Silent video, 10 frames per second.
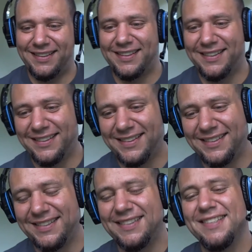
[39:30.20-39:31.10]
All
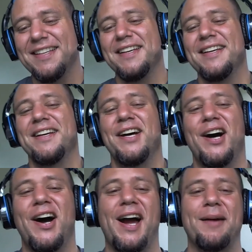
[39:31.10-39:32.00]

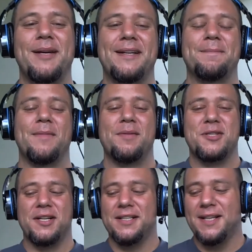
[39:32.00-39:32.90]
right, man. I'm
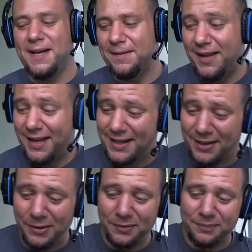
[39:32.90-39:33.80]
shutting it down. I gotta
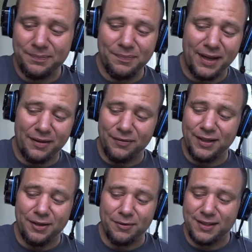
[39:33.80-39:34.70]
go make a
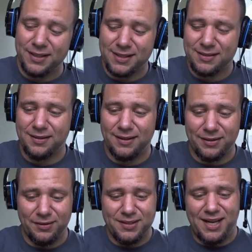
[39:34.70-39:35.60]
video with these
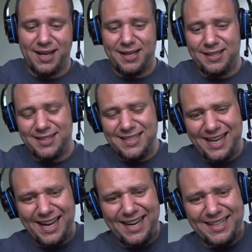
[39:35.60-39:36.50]
little tiny,
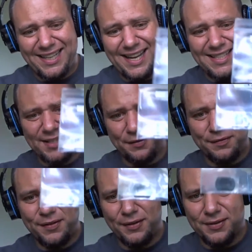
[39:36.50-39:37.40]
tiny ass little
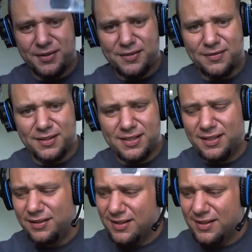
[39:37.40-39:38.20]
filters for the Zino.